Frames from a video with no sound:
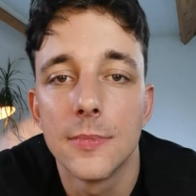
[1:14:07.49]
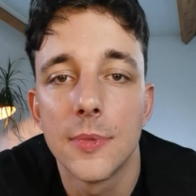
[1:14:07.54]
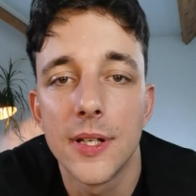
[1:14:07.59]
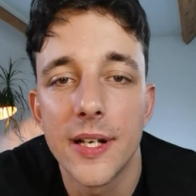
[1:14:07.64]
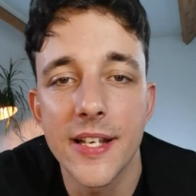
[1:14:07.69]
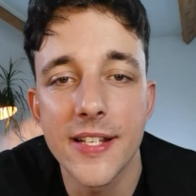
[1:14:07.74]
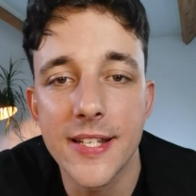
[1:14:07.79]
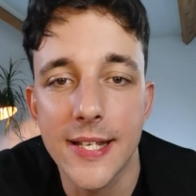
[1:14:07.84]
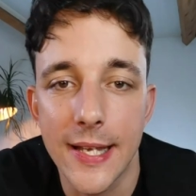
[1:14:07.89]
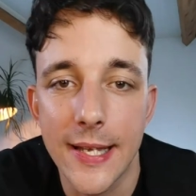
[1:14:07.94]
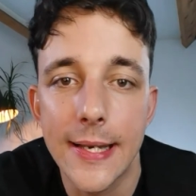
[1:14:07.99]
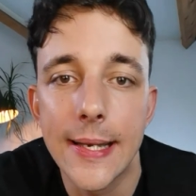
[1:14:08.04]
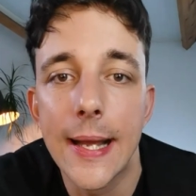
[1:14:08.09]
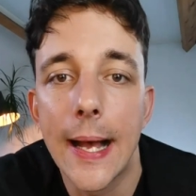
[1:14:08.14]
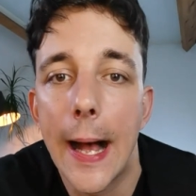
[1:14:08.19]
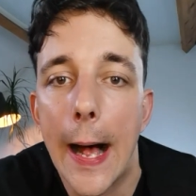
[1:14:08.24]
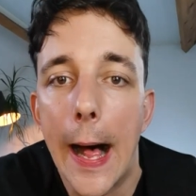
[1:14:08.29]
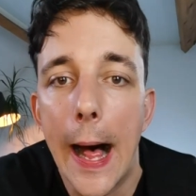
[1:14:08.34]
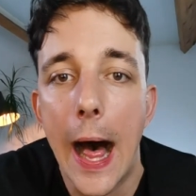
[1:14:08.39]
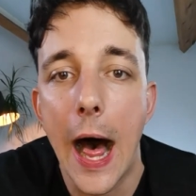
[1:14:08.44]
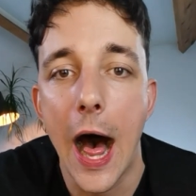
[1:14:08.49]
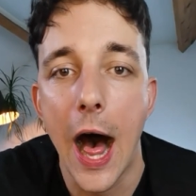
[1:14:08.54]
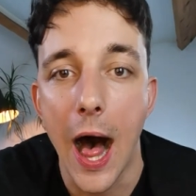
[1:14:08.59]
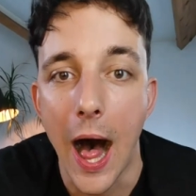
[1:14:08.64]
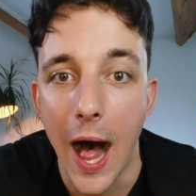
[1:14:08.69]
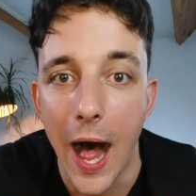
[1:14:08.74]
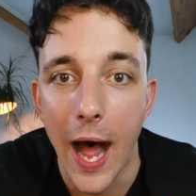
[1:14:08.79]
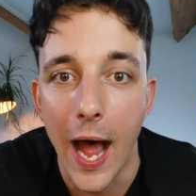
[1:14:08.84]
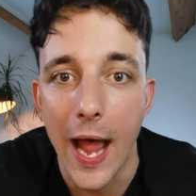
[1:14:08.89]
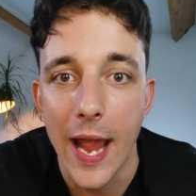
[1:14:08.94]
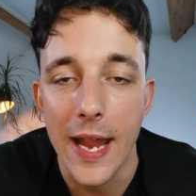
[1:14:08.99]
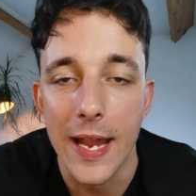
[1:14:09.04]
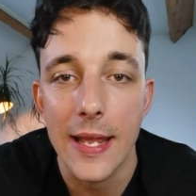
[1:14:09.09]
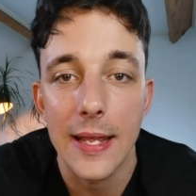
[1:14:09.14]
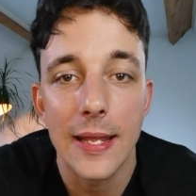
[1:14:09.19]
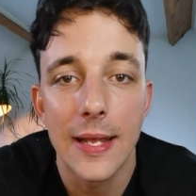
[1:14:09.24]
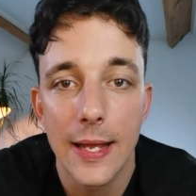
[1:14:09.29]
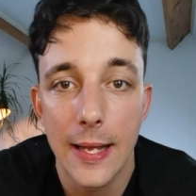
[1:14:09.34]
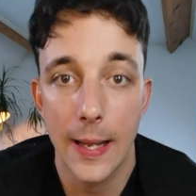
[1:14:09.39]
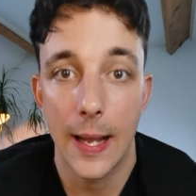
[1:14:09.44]
Listen. I.
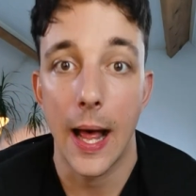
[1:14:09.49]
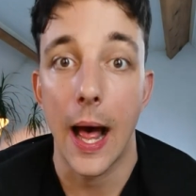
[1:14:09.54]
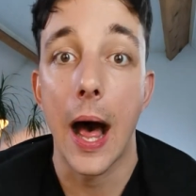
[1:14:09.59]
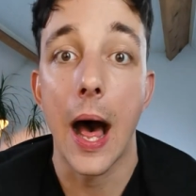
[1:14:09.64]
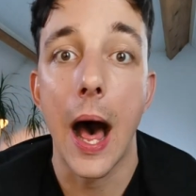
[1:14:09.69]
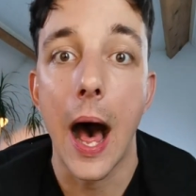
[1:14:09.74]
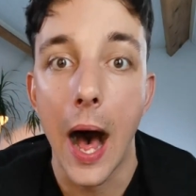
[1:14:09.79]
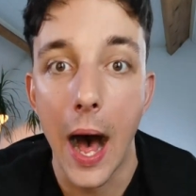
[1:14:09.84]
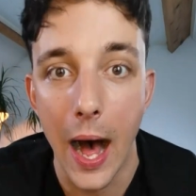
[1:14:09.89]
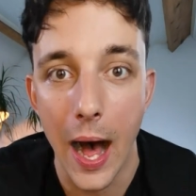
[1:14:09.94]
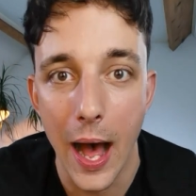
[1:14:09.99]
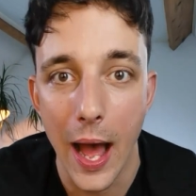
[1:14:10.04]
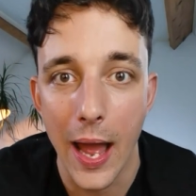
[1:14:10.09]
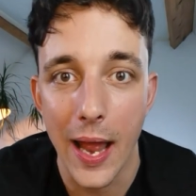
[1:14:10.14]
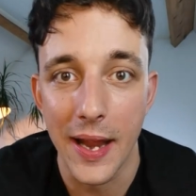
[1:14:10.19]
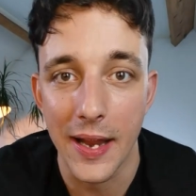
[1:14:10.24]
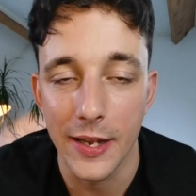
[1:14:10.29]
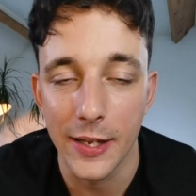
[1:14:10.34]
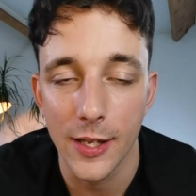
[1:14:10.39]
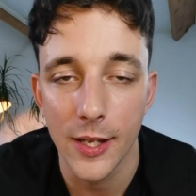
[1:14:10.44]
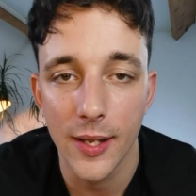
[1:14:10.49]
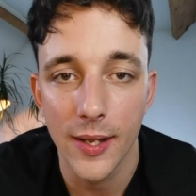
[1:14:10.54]
A.